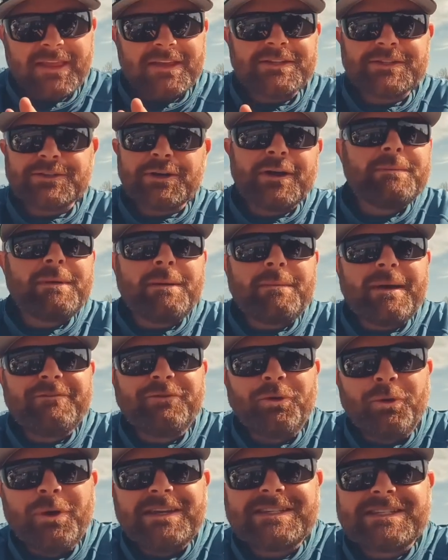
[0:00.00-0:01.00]
sorry about my
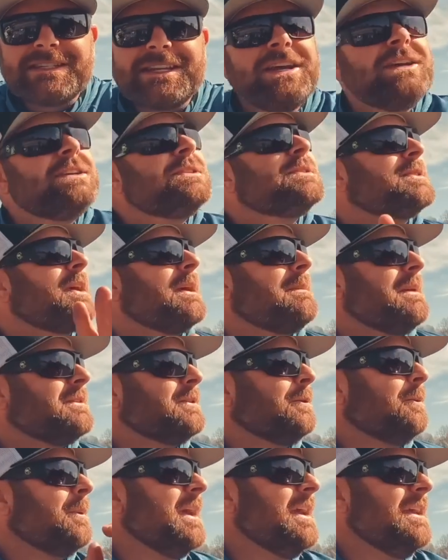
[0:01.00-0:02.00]
voice, sorry about
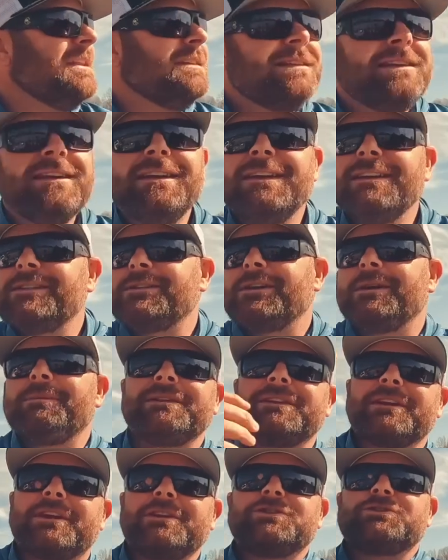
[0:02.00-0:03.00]
the wind, sorry
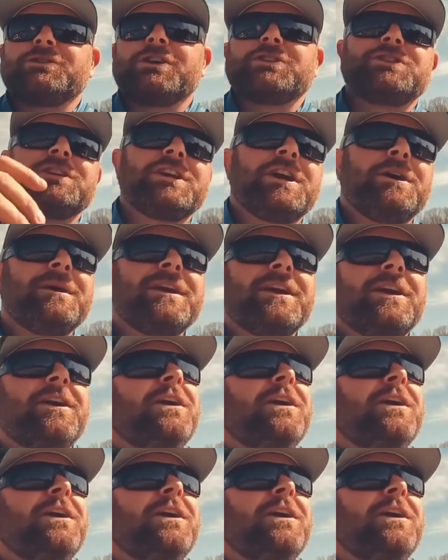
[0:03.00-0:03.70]
about the construction going